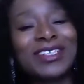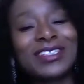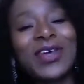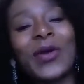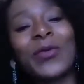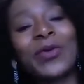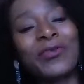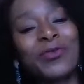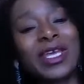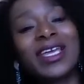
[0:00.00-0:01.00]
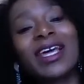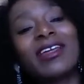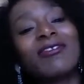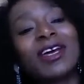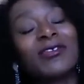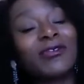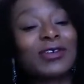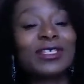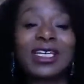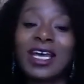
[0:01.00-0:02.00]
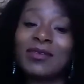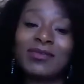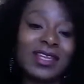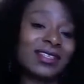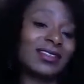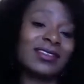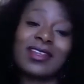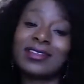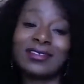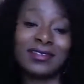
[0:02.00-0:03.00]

So if we can get it right the first time, that's the